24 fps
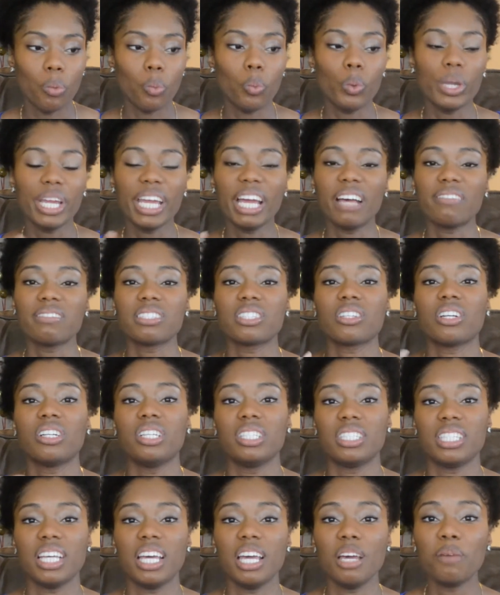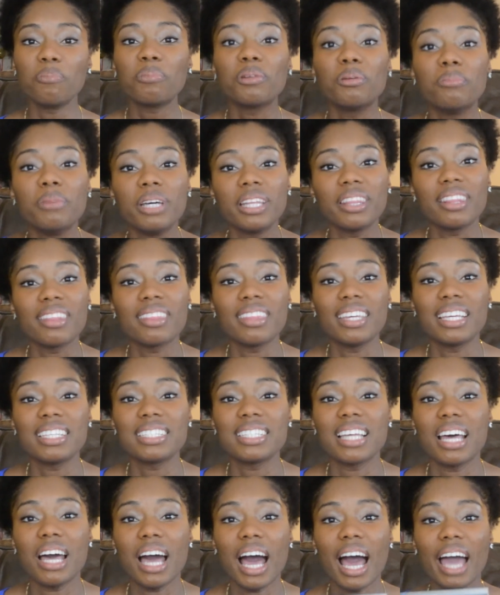We have started to implement the
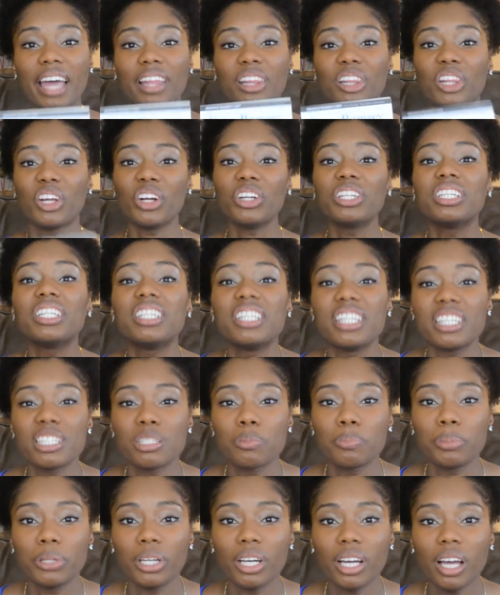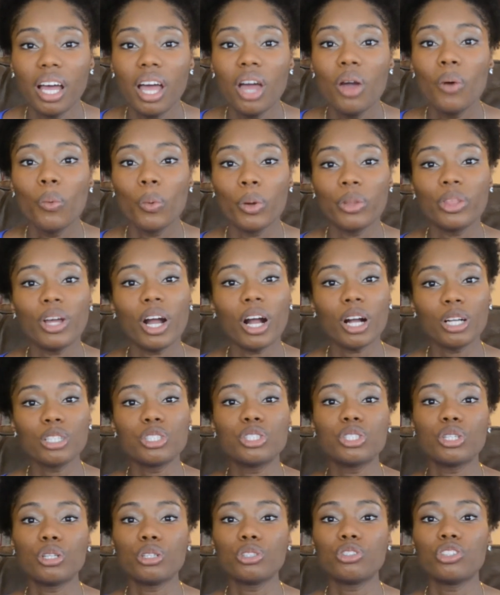things that I learned in this book with our
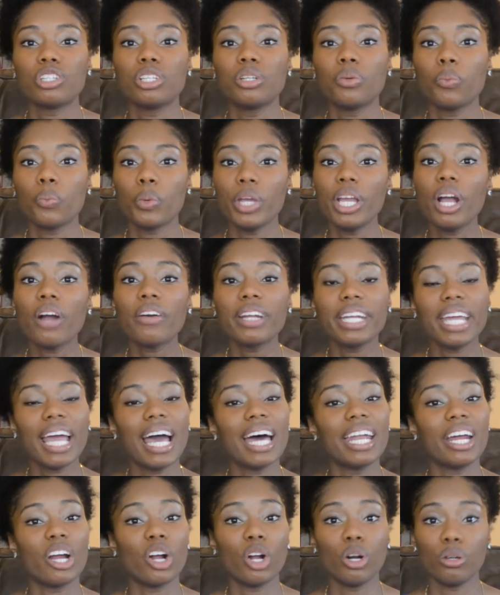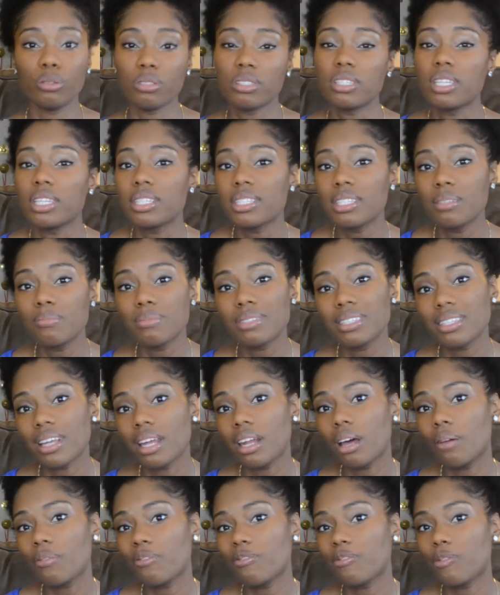children. We already had our own system set
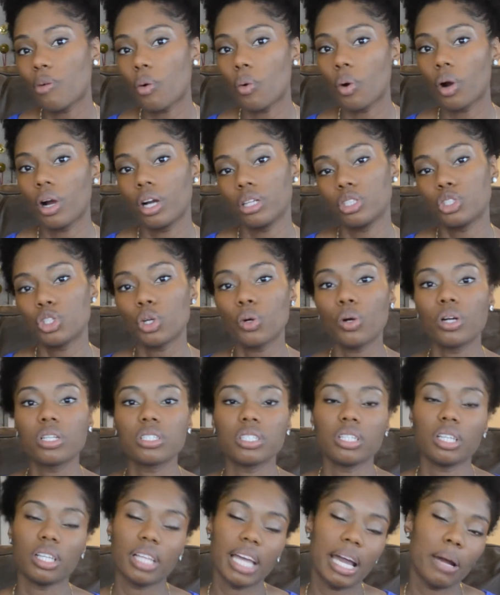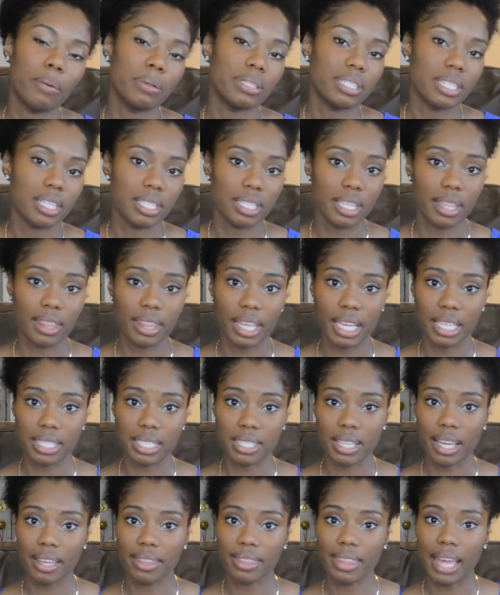up for chores and allowances and things
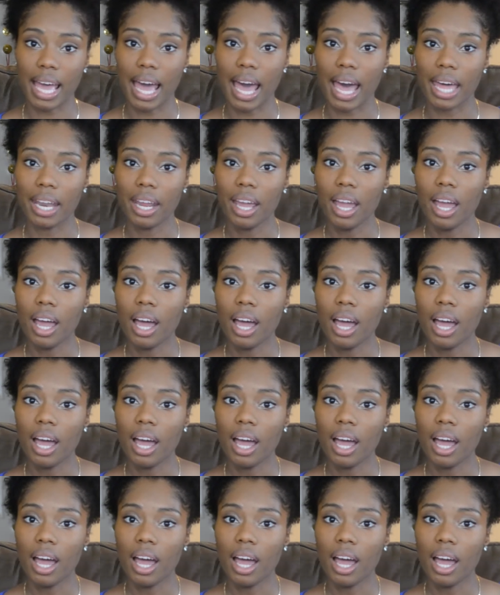like that.